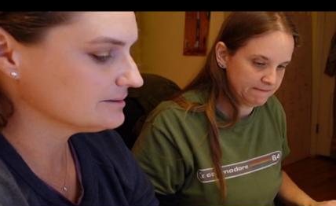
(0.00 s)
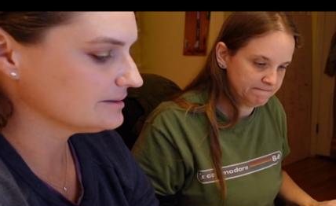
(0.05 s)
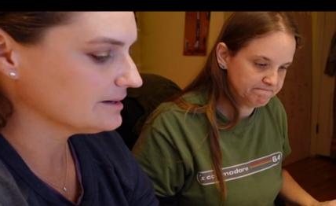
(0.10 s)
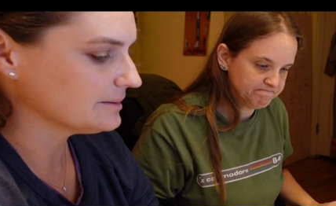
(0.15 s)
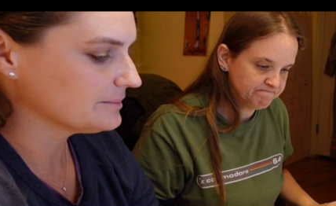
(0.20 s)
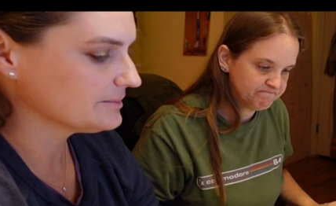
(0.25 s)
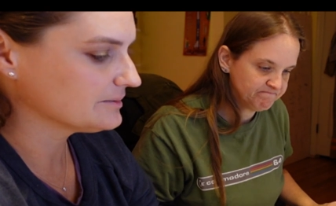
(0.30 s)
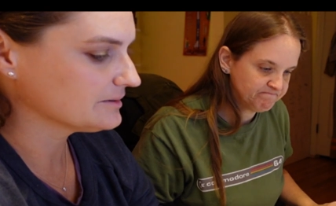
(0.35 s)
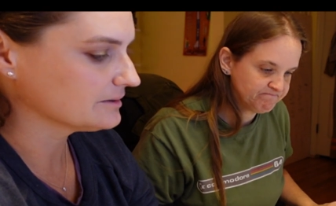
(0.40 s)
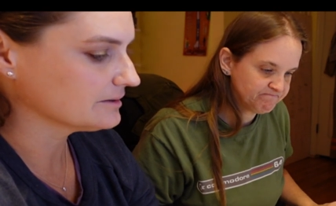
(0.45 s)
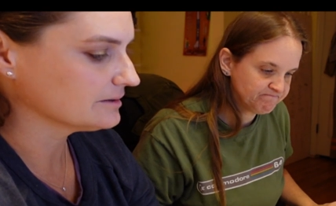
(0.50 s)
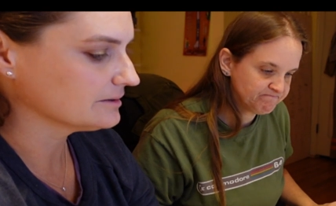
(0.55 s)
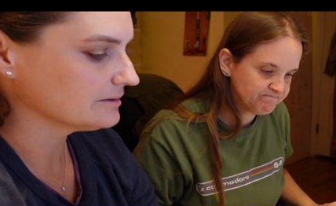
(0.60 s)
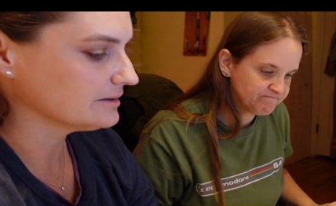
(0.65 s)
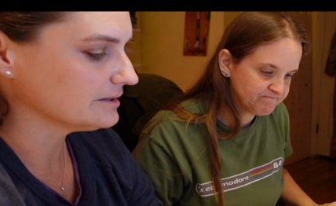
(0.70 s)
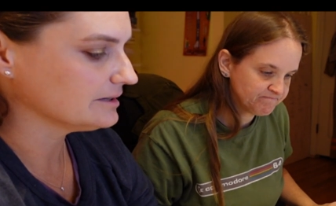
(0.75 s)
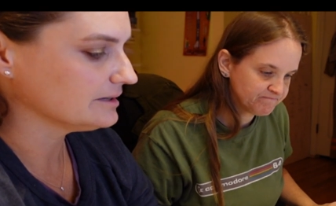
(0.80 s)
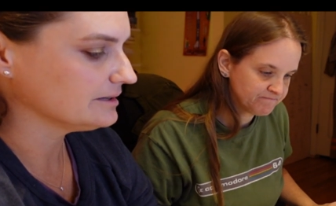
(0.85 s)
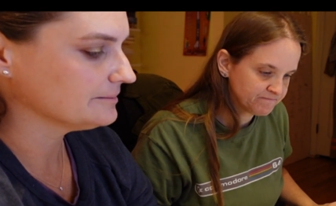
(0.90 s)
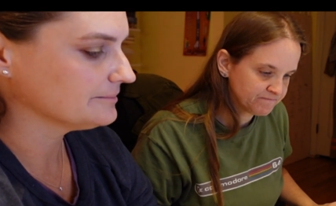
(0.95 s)
Speaker 1: it.
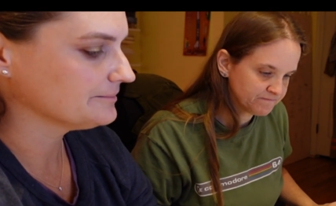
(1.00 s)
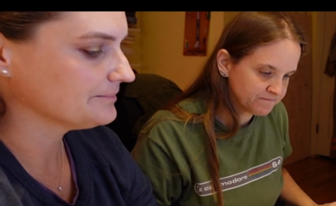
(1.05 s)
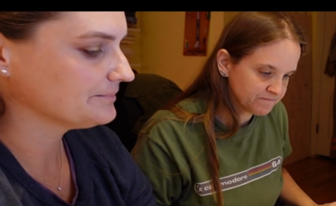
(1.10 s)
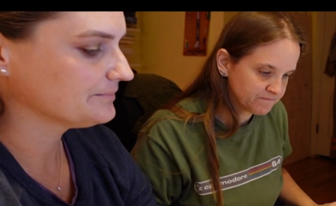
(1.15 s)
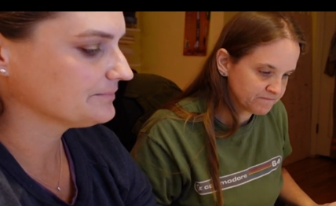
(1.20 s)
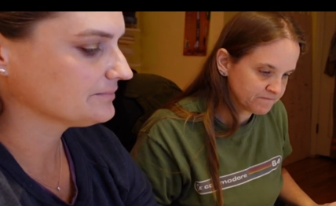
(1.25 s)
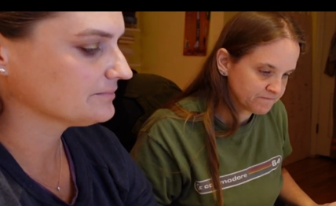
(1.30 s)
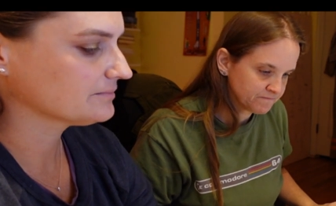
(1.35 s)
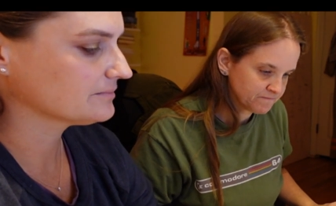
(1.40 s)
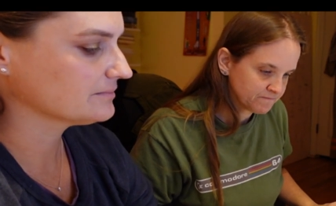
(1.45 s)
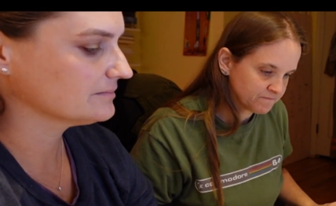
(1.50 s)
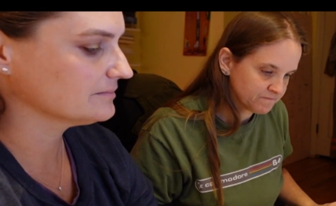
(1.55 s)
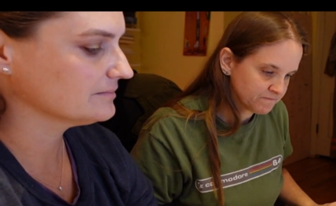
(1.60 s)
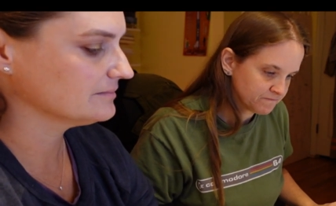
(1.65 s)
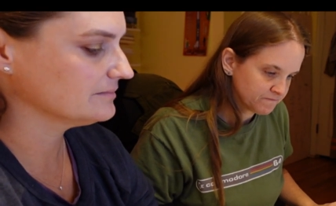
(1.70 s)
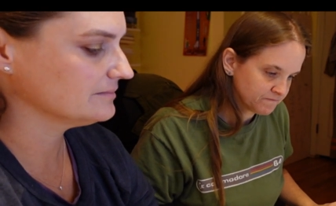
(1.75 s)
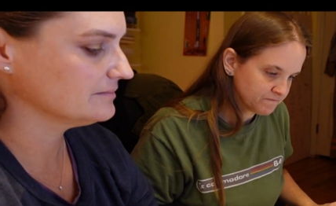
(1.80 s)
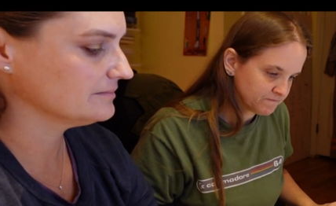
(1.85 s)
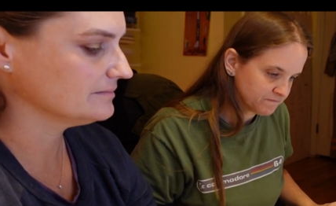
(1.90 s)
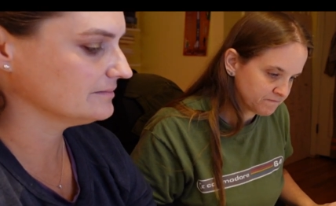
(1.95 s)
Absolutely.
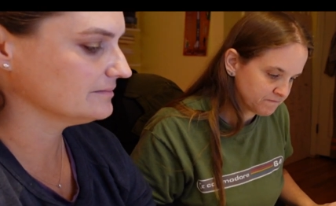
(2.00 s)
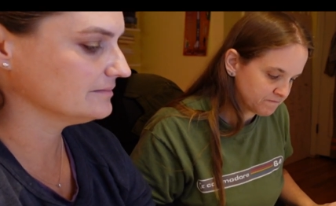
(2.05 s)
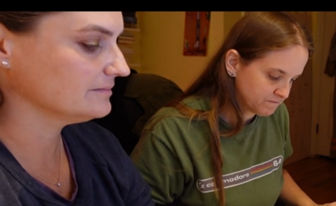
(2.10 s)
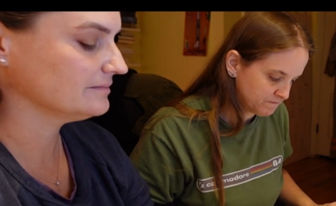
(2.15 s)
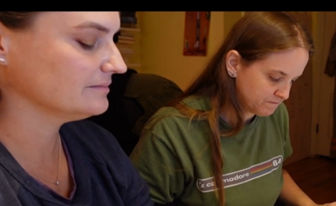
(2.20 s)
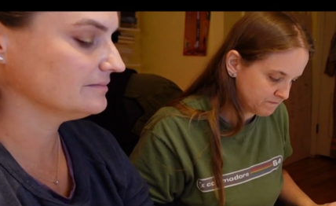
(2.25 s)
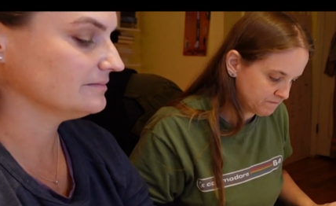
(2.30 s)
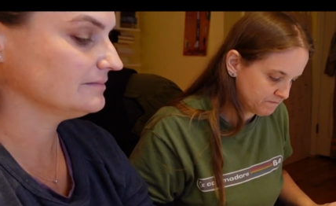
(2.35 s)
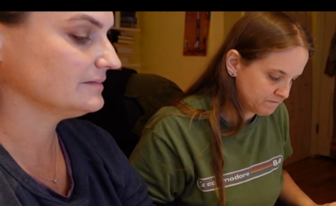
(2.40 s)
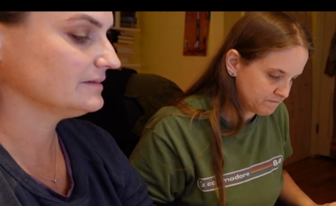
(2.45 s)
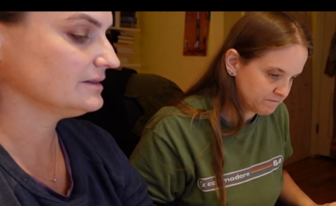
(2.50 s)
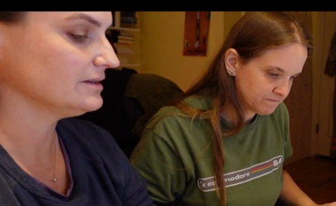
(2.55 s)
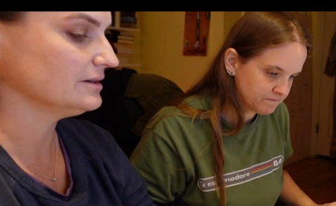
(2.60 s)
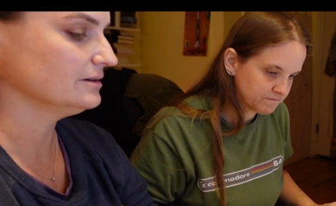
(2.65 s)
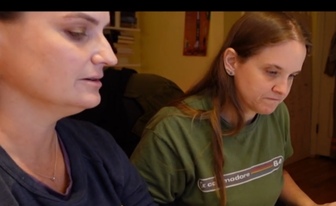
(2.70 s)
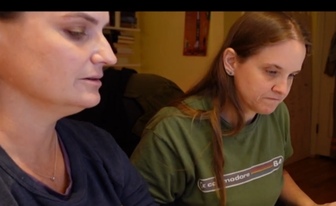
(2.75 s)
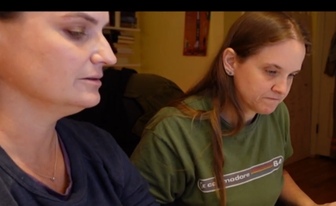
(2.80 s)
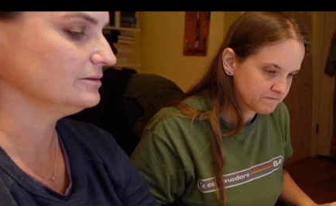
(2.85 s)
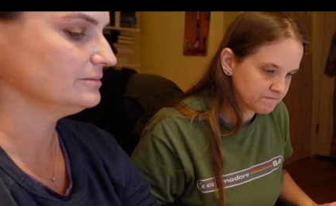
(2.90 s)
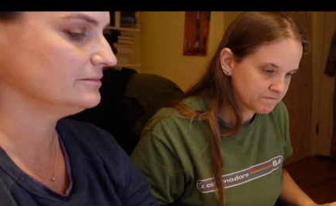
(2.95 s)

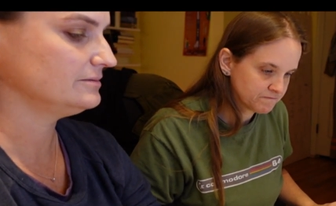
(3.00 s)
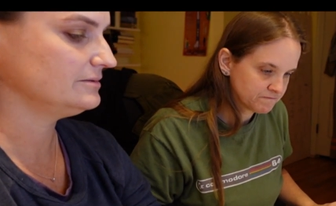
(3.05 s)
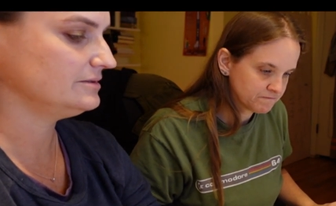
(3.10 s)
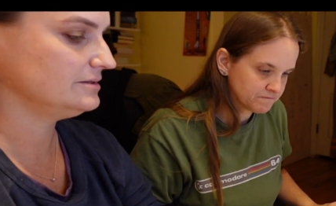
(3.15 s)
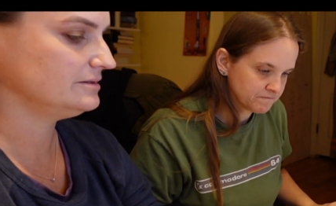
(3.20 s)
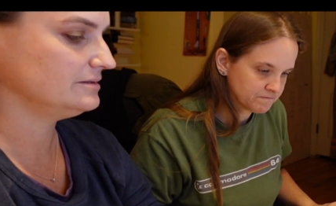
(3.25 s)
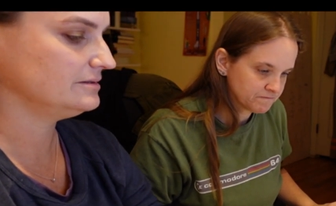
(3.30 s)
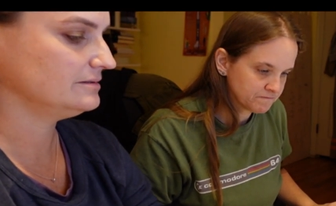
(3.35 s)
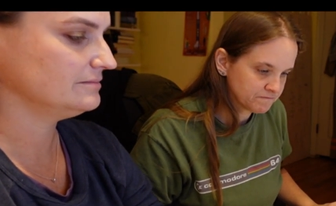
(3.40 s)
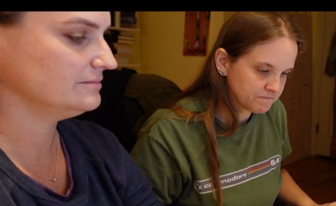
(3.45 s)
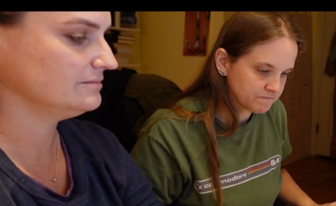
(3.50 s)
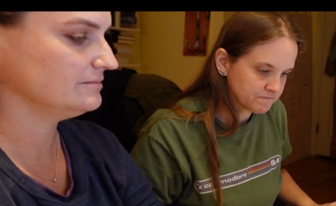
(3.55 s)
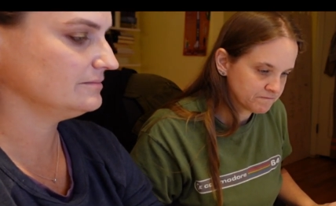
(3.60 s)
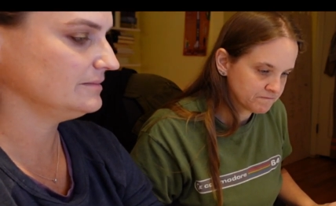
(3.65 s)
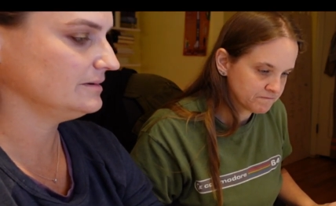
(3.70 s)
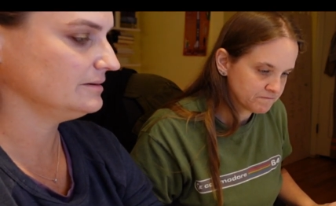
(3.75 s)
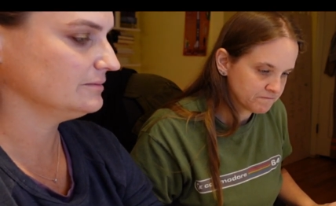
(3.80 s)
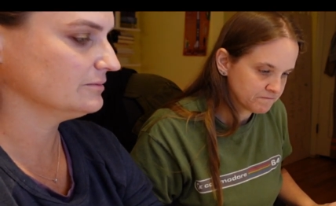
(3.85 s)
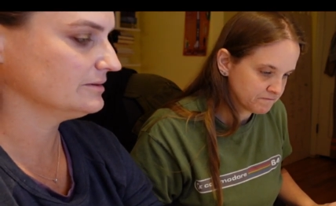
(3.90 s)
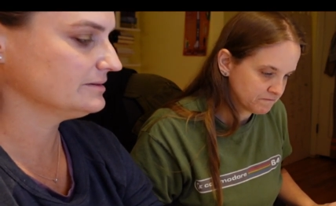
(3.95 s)
So,
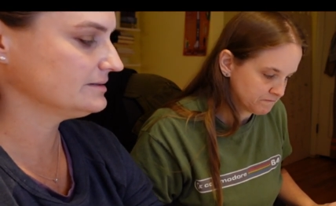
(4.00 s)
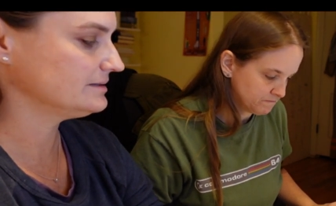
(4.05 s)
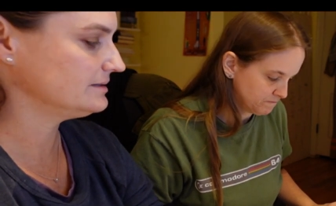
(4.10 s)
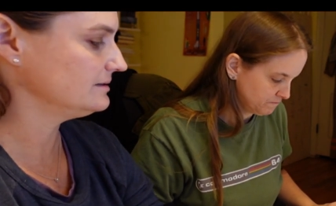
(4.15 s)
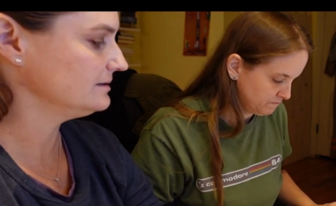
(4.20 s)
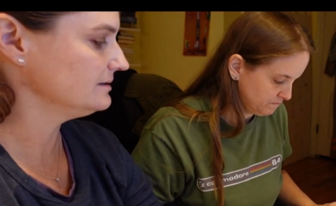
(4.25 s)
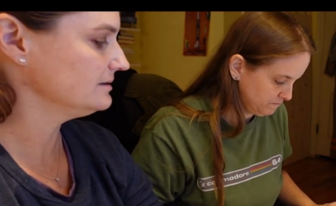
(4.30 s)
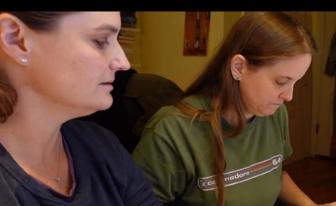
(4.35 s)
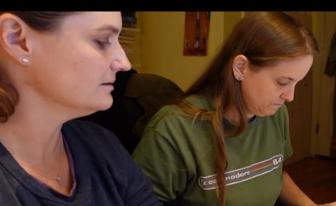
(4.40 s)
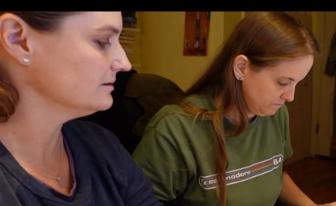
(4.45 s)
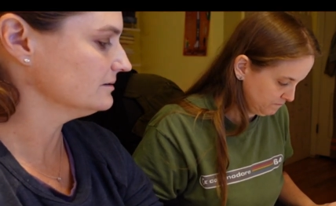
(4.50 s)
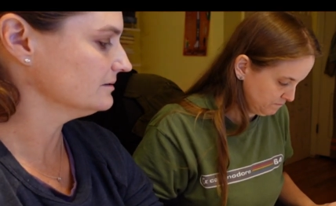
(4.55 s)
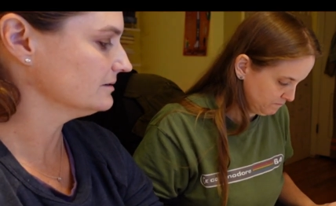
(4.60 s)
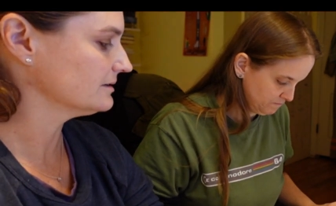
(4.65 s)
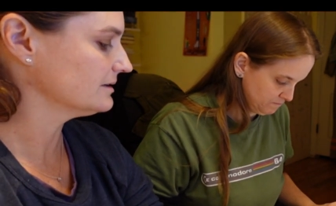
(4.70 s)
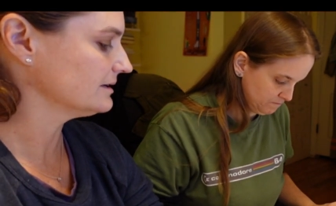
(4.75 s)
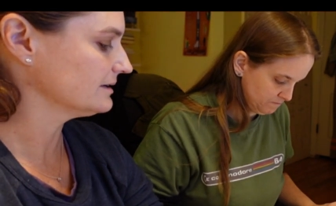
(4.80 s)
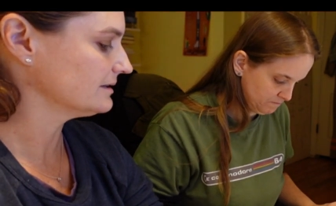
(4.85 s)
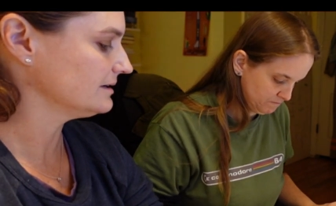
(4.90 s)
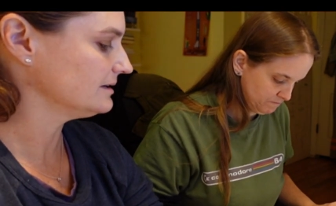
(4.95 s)
it wants it to all
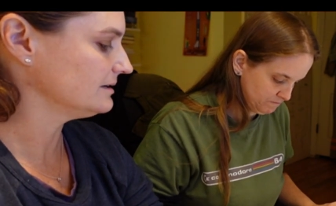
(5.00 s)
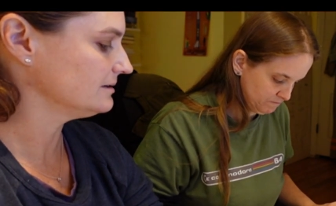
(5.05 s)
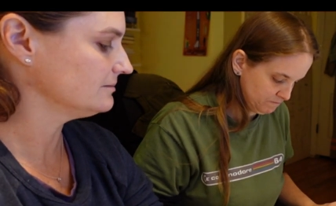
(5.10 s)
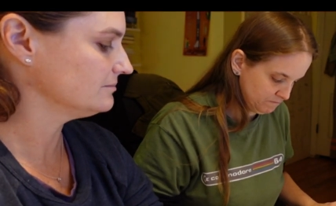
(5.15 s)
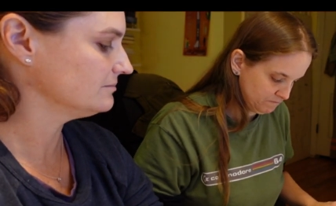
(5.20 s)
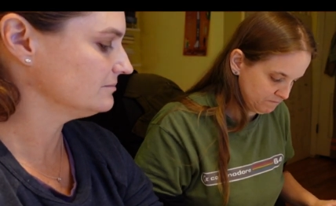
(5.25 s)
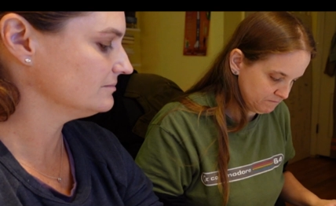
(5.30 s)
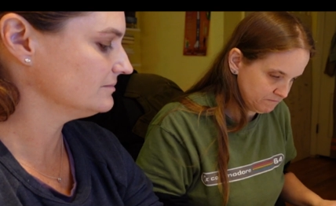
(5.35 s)
look like that.